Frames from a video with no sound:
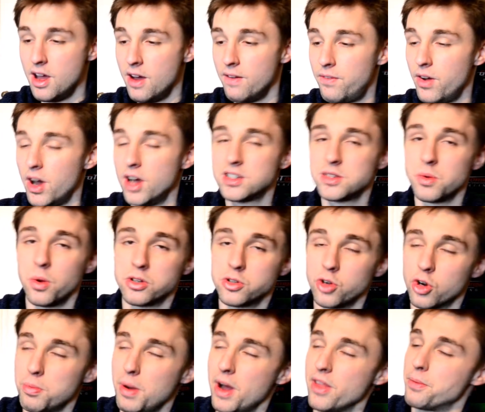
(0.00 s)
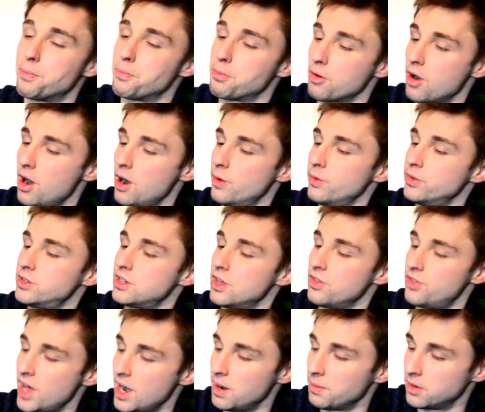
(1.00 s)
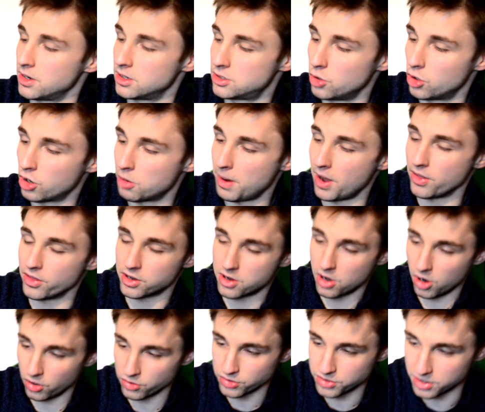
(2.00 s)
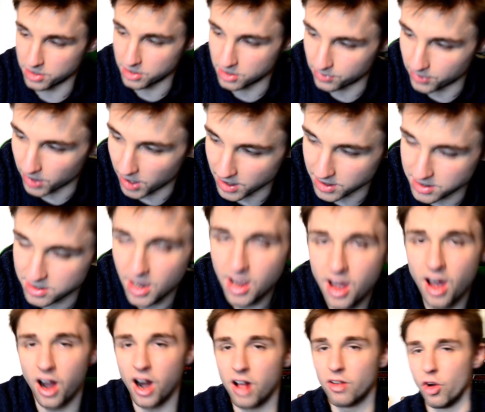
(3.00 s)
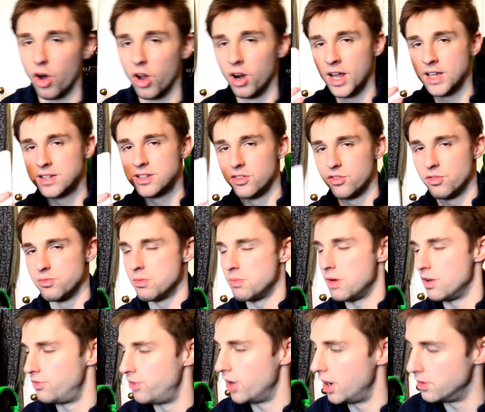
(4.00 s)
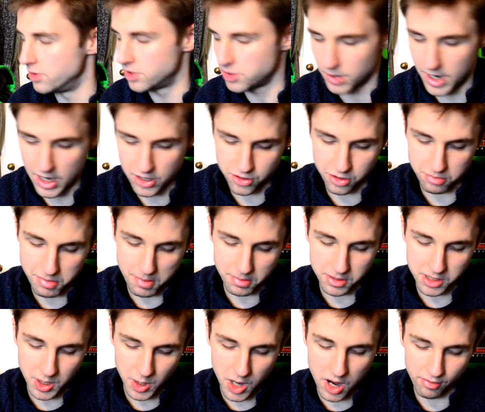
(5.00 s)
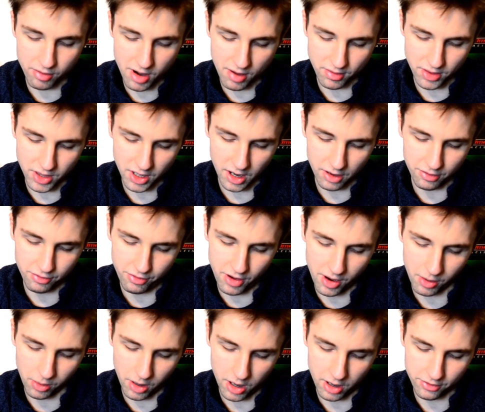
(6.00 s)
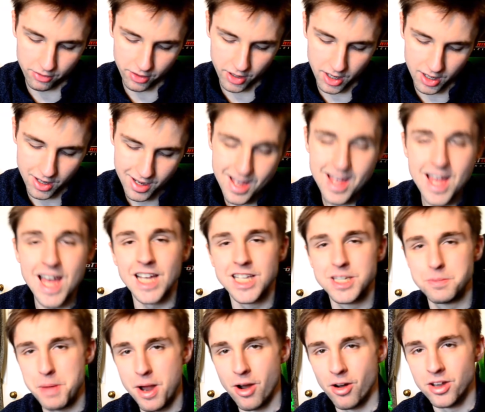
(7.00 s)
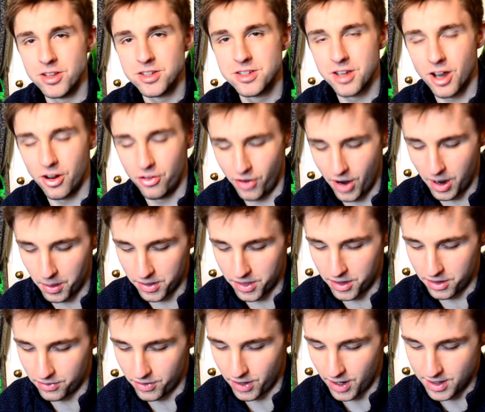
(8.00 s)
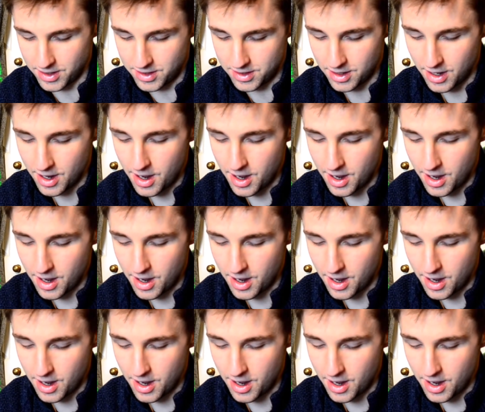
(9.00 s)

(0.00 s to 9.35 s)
First I want to talk about the pros, then I'm going to talk about the cons of the device, and I've got a list of them on my phone, so I actually remember to go over everything I've experienced so far with the device.